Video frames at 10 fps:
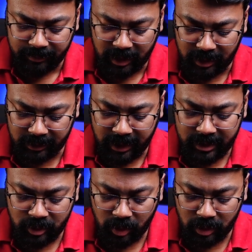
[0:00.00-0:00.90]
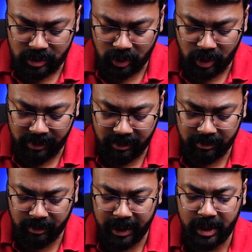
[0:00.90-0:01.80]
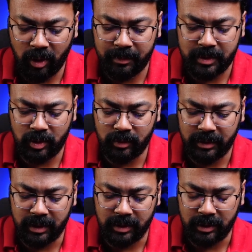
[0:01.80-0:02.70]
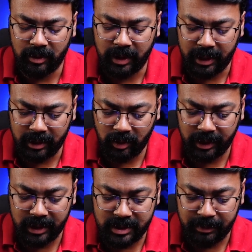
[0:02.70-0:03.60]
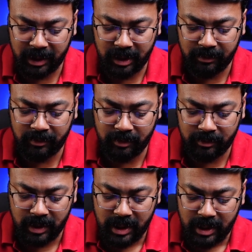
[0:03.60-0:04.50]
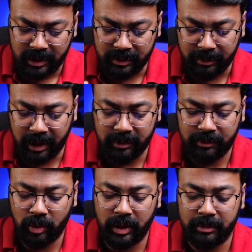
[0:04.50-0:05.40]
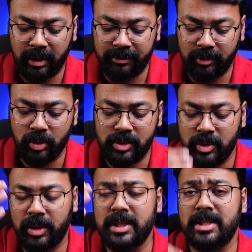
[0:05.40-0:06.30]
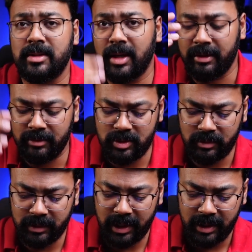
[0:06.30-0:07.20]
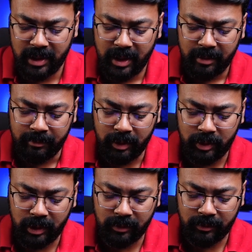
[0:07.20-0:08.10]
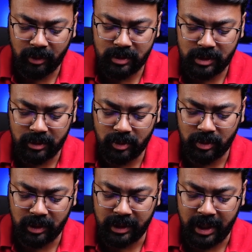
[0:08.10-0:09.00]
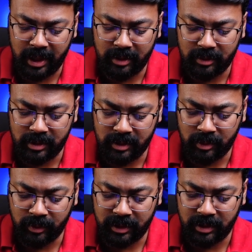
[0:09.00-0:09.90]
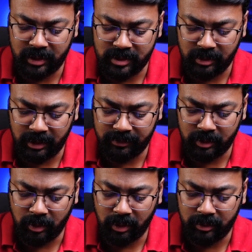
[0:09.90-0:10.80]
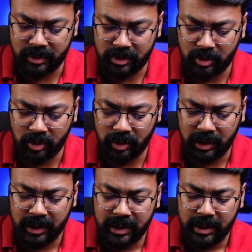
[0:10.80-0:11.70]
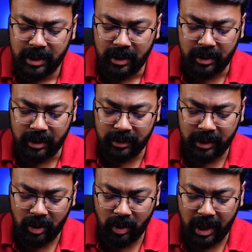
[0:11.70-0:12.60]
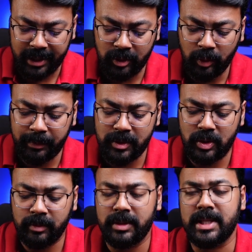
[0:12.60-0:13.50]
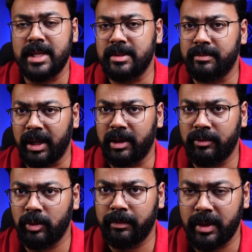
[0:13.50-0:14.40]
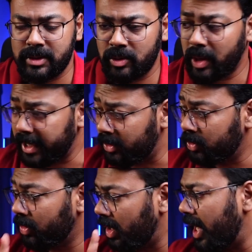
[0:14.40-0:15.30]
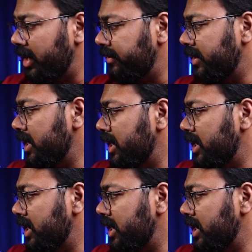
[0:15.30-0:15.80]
uh, then you also do have a mic option over here now right now it is picking up from the microphone in my phone so you can see the levels over there but you can of course control the gain uh, over here as well if you want which is cool uh, now I do presume this has a microphone pass through I do not have